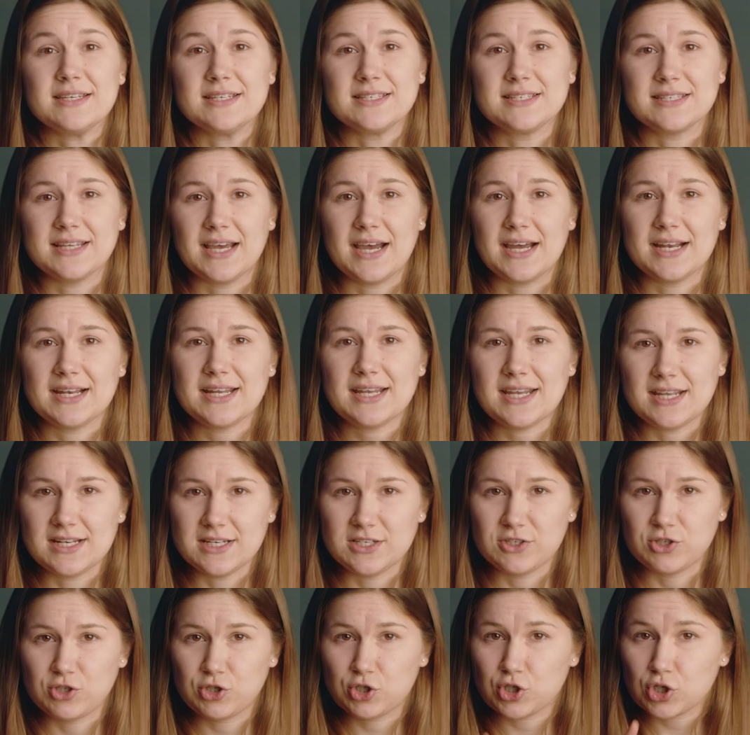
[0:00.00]
is that it
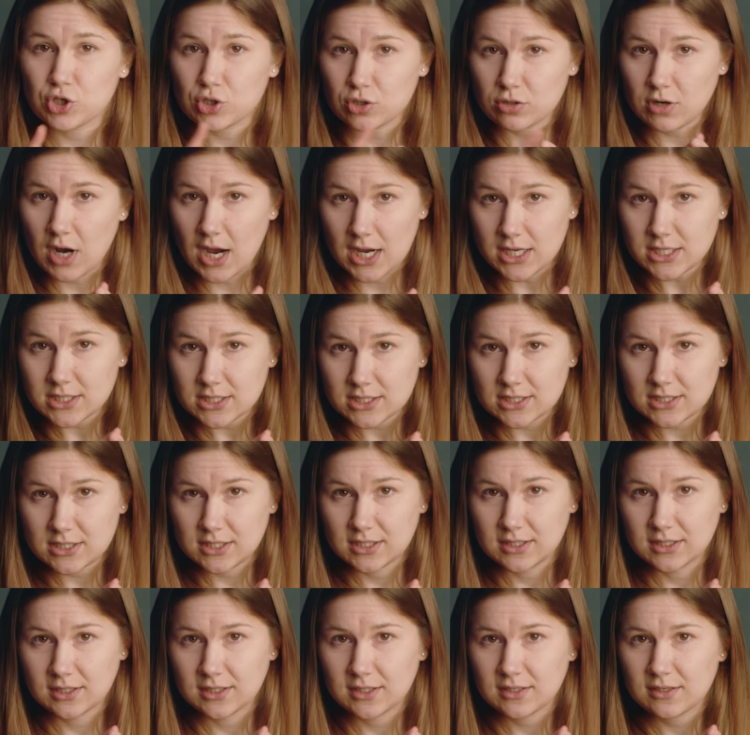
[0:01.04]
is trust
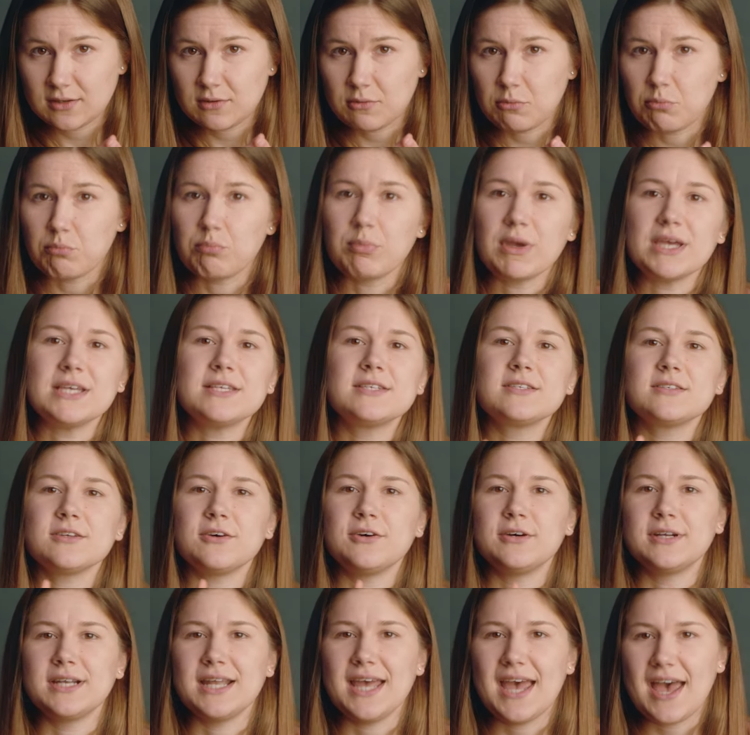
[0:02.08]
based
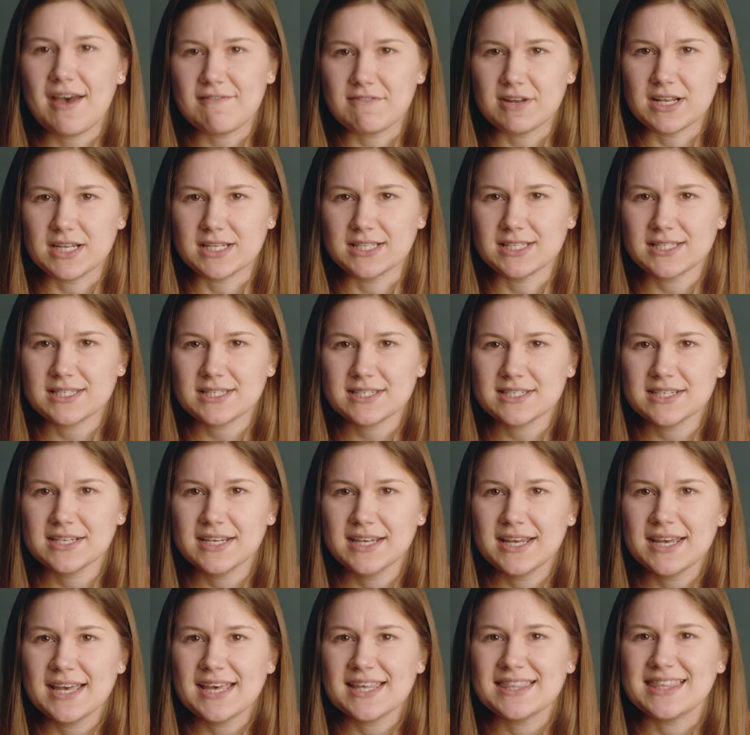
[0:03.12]
on evidence
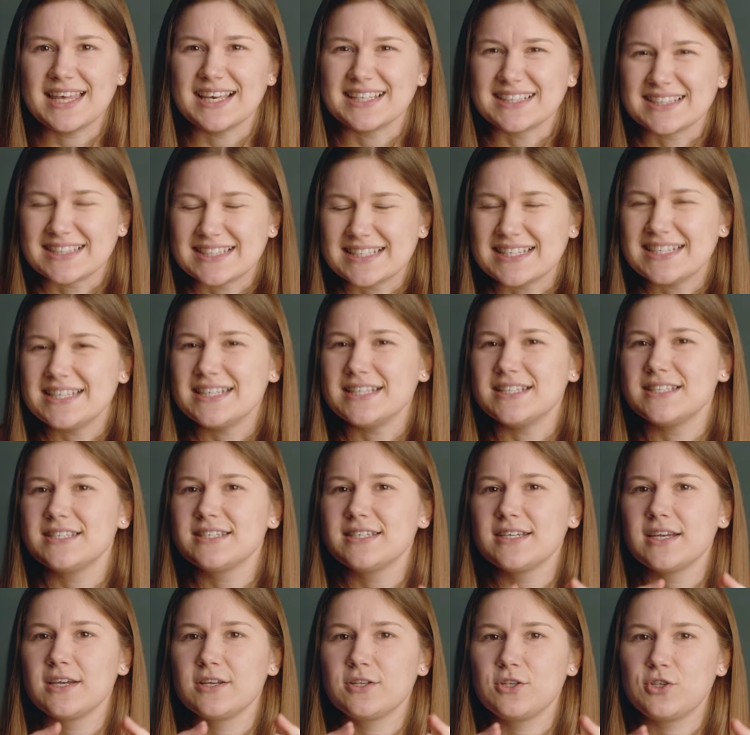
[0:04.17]
that
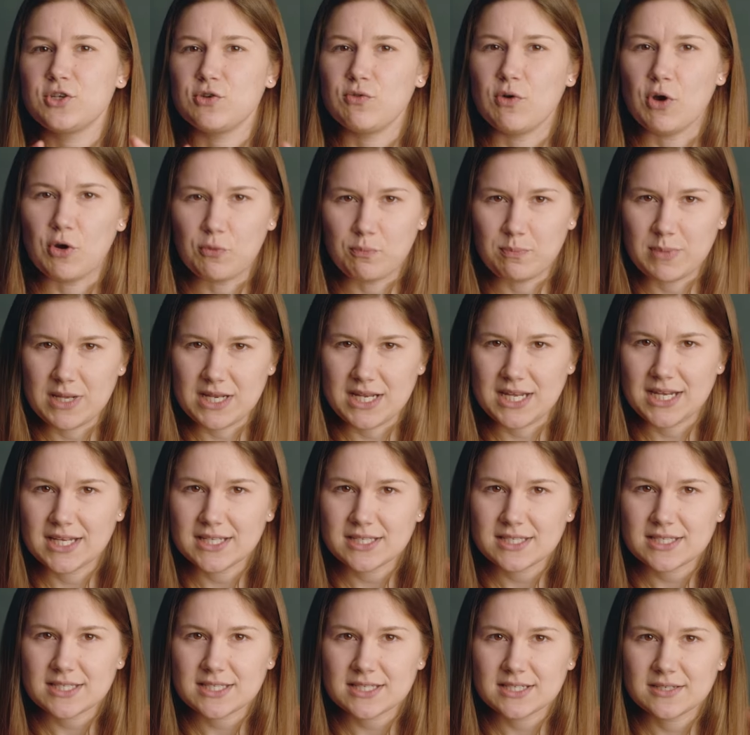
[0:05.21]
leads to
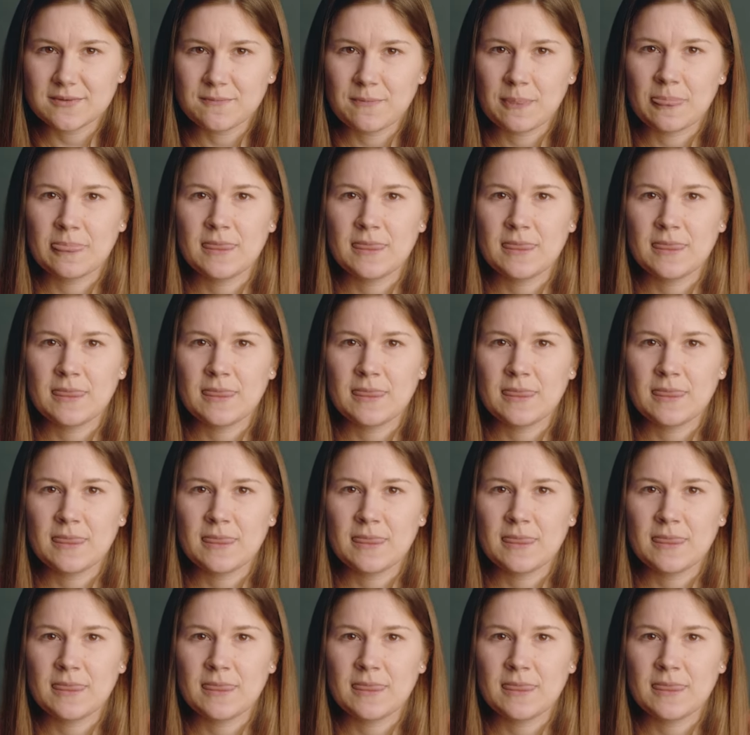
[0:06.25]
obedience.